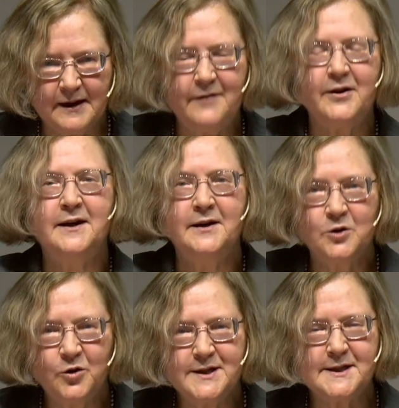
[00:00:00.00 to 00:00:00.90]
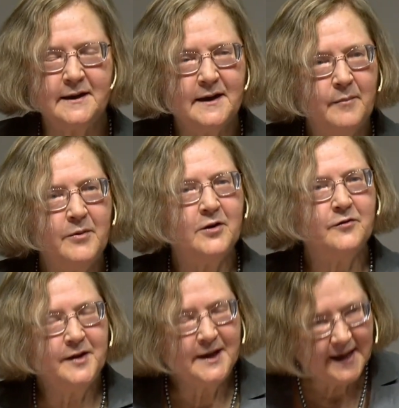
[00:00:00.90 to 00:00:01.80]
having an increasing number
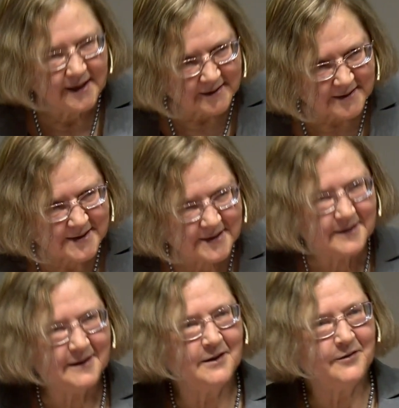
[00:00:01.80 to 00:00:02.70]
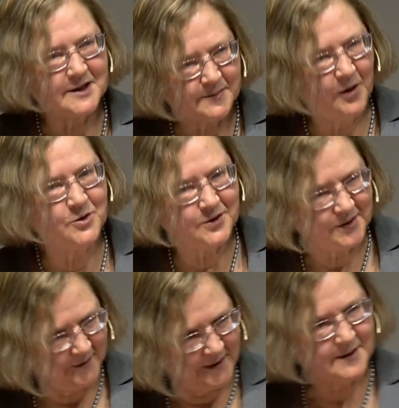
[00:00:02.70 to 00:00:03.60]
of years of exposure
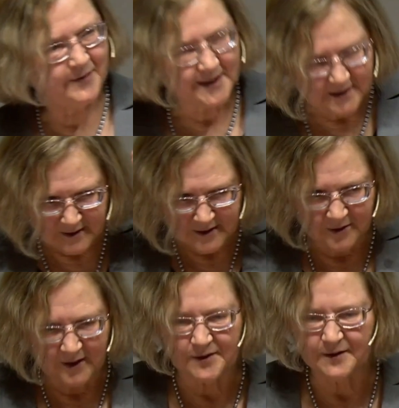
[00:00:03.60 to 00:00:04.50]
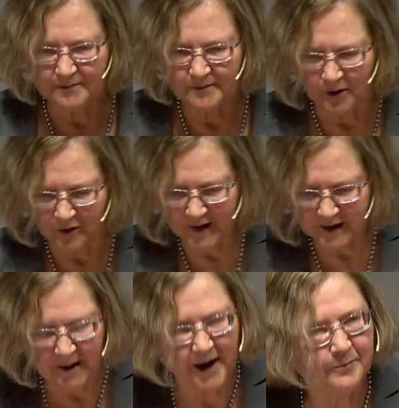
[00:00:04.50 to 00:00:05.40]
to this, right? So you have to,
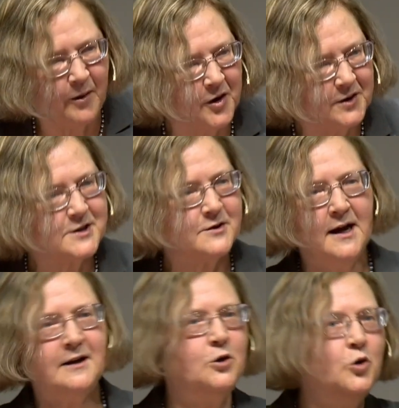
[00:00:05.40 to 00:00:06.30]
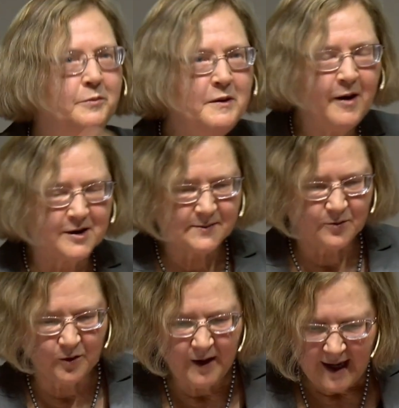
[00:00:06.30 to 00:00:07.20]
think about models, could be
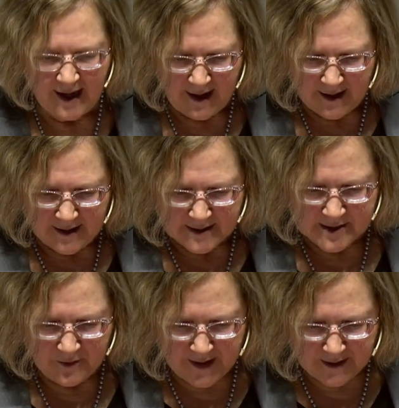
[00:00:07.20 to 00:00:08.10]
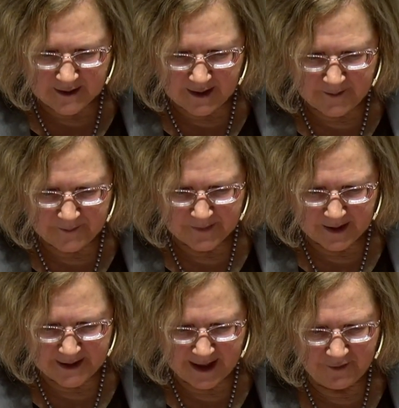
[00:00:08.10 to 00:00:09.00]
possible. So then
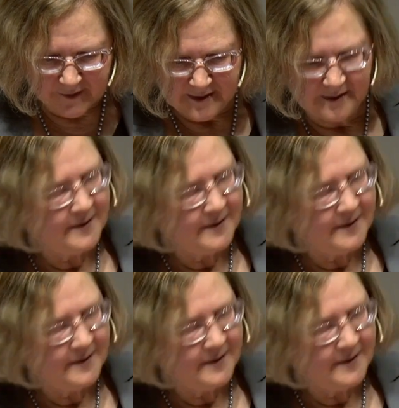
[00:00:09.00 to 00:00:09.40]
another